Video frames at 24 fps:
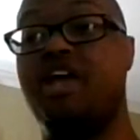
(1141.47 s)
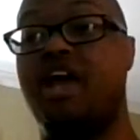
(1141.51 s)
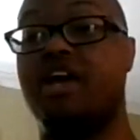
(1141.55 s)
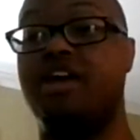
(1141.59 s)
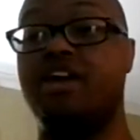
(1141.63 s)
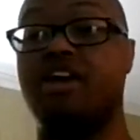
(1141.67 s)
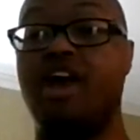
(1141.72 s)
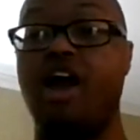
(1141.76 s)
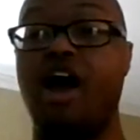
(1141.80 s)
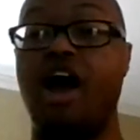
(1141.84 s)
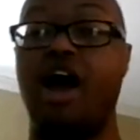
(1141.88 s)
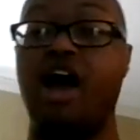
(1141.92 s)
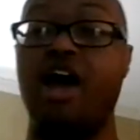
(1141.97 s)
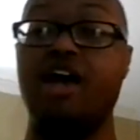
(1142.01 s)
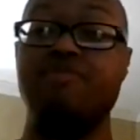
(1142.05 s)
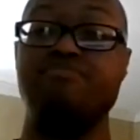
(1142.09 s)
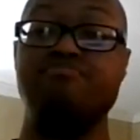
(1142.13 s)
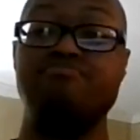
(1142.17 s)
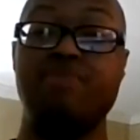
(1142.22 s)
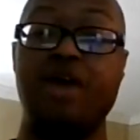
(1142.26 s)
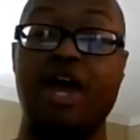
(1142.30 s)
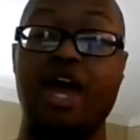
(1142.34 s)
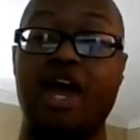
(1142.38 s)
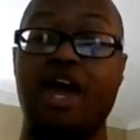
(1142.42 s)
that God
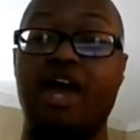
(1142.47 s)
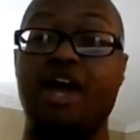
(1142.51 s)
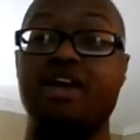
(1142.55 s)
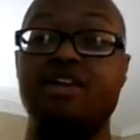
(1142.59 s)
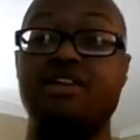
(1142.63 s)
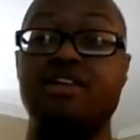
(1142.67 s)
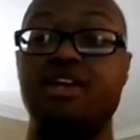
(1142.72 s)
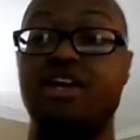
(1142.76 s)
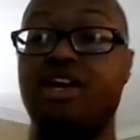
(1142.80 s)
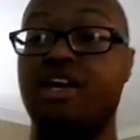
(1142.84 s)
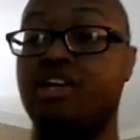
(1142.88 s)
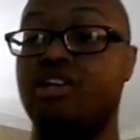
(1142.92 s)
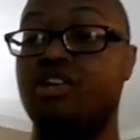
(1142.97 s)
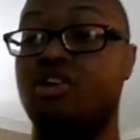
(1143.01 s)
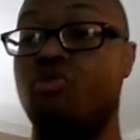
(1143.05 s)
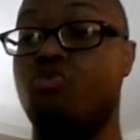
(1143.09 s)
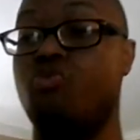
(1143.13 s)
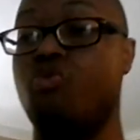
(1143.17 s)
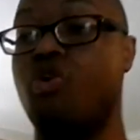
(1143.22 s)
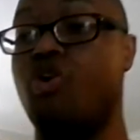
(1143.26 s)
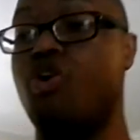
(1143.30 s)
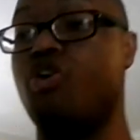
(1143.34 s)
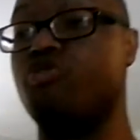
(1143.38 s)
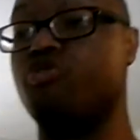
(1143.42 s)
made in the
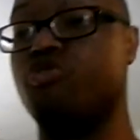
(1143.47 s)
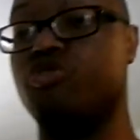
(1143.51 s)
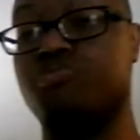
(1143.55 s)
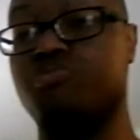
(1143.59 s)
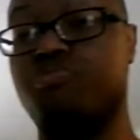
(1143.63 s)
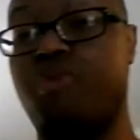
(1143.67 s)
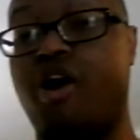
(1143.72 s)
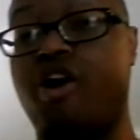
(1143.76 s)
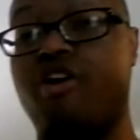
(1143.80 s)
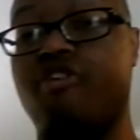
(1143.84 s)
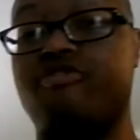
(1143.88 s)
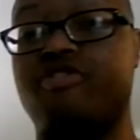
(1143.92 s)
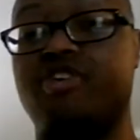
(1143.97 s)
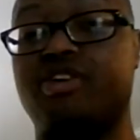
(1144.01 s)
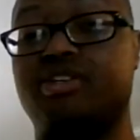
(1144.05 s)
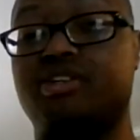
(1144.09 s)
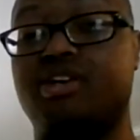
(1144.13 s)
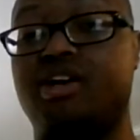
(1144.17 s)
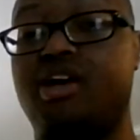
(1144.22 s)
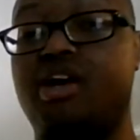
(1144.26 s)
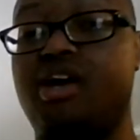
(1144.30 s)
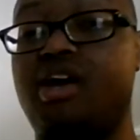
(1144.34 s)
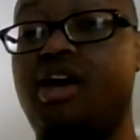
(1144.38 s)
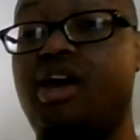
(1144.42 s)
world was perfect.
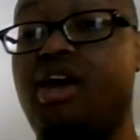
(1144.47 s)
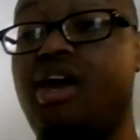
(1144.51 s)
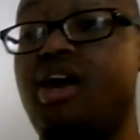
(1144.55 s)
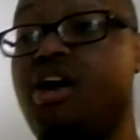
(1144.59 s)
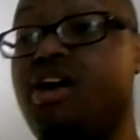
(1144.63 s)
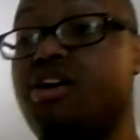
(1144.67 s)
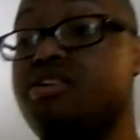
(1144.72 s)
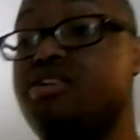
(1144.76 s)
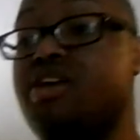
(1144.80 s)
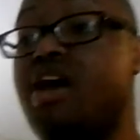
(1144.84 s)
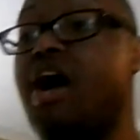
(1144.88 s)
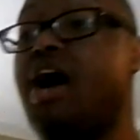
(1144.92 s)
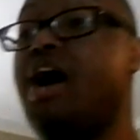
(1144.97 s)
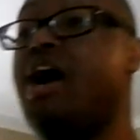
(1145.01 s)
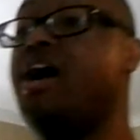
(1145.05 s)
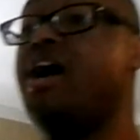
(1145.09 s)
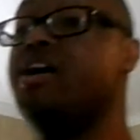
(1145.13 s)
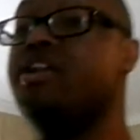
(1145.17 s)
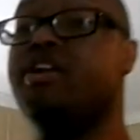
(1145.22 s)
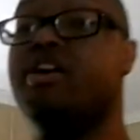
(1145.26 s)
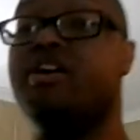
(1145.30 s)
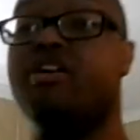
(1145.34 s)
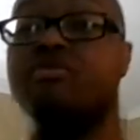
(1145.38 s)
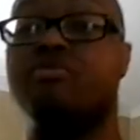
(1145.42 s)

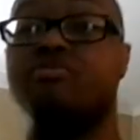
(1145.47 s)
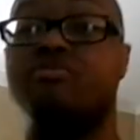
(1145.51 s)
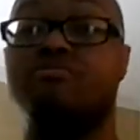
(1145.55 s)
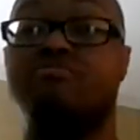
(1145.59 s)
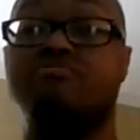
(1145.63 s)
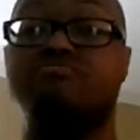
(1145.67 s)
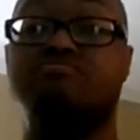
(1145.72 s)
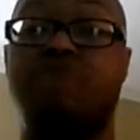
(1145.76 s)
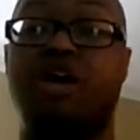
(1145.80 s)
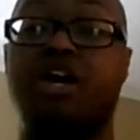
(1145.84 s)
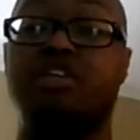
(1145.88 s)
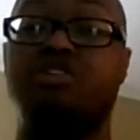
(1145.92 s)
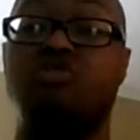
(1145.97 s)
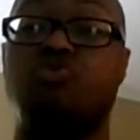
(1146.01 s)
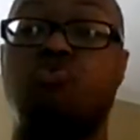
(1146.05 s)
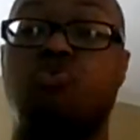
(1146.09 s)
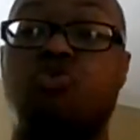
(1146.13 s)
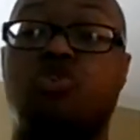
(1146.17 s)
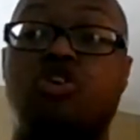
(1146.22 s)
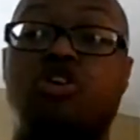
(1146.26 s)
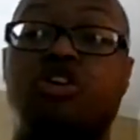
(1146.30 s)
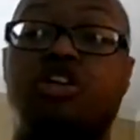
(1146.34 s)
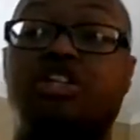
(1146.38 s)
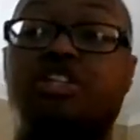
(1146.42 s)
God made the
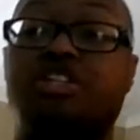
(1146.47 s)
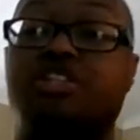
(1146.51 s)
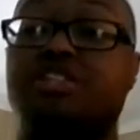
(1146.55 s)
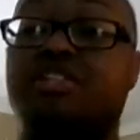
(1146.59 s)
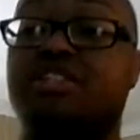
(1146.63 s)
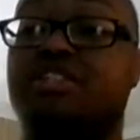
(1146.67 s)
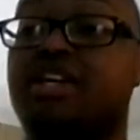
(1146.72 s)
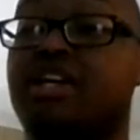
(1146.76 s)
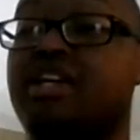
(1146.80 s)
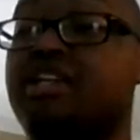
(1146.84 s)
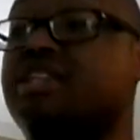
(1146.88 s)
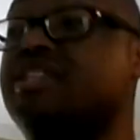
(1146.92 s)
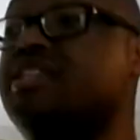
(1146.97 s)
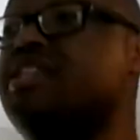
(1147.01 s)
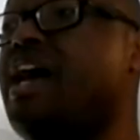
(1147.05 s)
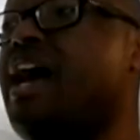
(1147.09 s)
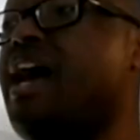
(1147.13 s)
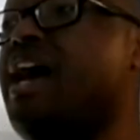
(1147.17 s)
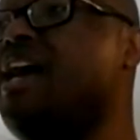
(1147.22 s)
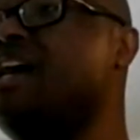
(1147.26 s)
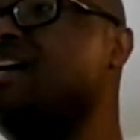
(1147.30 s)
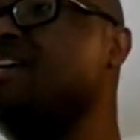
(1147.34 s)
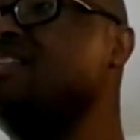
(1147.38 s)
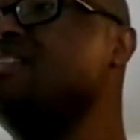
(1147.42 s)
world in six
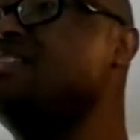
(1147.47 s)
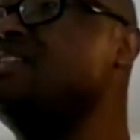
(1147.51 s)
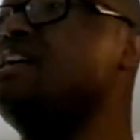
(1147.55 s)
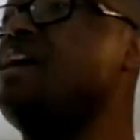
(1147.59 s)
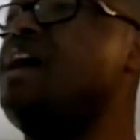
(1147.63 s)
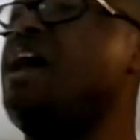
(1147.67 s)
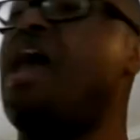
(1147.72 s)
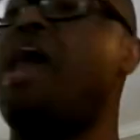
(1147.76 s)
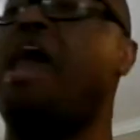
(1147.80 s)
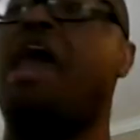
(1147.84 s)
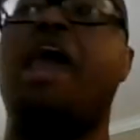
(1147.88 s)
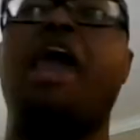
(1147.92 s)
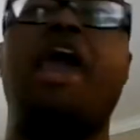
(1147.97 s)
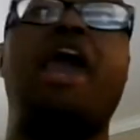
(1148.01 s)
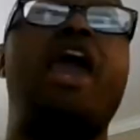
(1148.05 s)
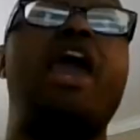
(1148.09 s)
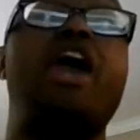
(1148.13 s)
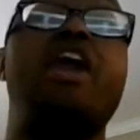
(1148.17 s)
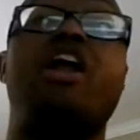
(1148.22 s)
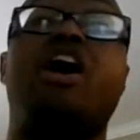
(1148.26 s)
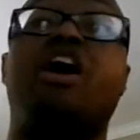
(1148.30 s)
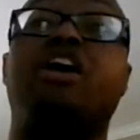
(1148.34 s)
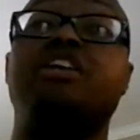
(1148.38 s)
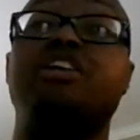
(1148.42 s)
days,
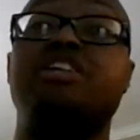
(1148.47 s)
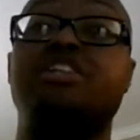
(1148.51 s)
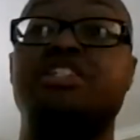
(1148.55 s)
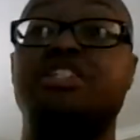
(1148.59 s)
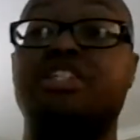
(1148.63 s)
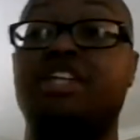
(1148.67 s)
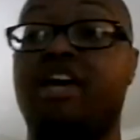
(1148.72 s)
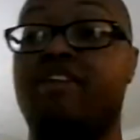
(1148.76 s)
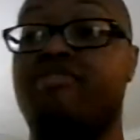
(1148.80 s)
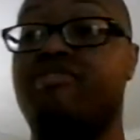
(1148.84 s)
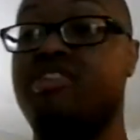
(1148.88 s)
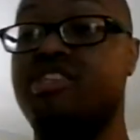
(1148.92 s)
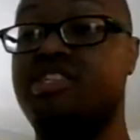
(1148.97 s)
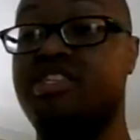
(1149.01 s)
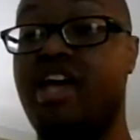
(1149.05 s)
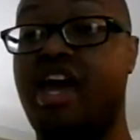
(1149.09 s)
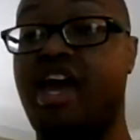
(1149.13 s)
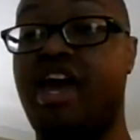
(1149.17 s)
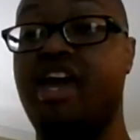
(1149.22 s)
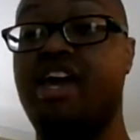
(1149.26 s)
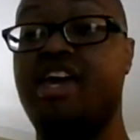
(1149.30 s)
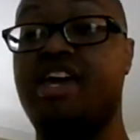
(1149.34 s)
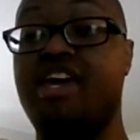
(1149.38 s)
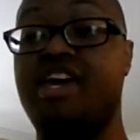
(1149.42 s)
and on the seventh
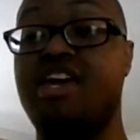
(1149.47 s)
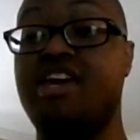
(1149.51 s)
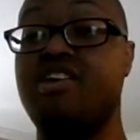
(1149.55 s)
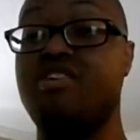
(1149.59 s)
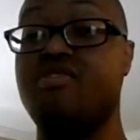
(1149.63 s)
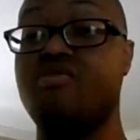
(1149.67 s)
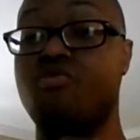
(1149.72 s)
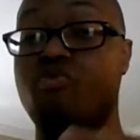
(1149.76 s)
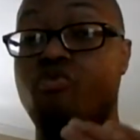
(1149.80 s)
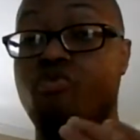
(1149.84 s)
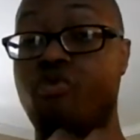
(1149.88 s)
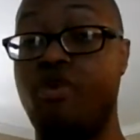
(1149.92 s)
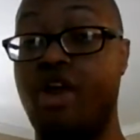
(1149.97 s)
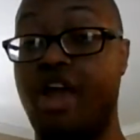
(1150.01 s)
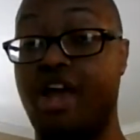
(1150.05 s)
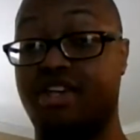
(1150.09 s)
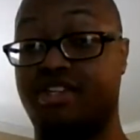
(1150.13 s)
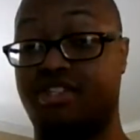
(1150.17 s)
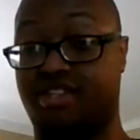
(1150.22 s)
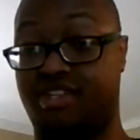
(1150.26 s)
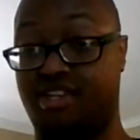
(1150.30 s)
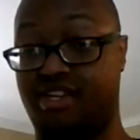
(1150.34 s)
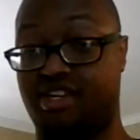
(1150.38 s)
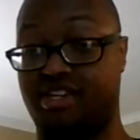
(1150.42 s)
day, he
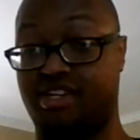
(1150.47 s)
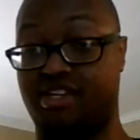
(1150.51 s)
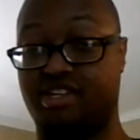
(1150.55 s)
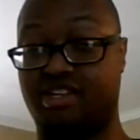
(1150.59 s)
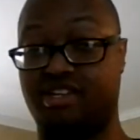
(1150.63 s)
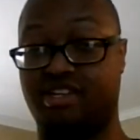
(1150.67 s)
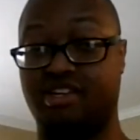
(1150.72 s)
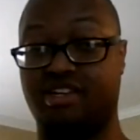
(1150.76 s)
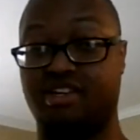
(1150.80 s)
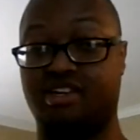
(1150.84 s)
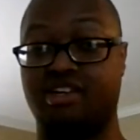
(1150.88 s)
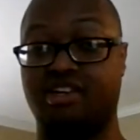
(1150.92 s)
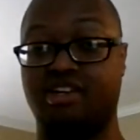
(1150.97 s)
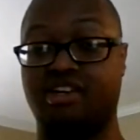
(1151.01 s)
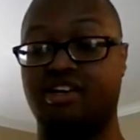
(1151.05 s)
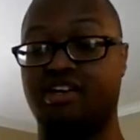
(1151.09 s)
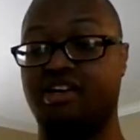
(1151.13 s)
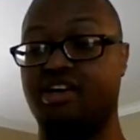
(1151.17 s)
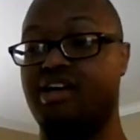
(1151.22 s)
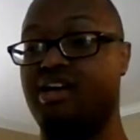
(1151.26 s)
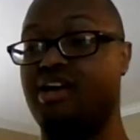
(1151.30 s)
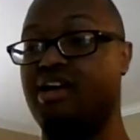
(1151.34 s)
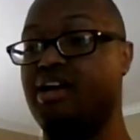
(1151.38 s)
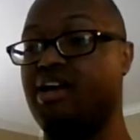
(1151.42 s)
rested.
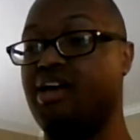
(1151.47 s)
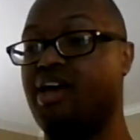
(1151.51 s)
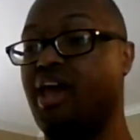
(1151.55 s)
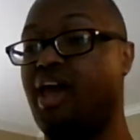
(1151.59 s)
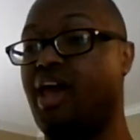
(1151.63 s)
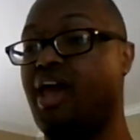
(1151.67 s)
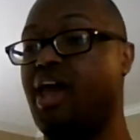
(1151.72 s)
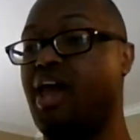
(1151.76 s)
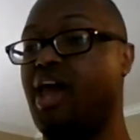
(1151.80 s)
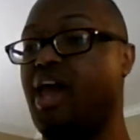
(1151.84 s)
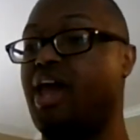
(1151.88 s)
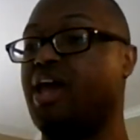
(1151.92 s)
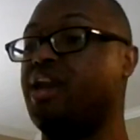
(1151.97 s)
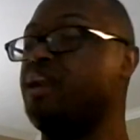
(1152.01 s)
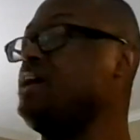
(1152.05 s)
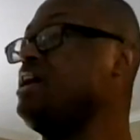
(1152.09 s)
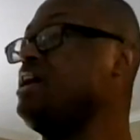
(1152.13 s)
And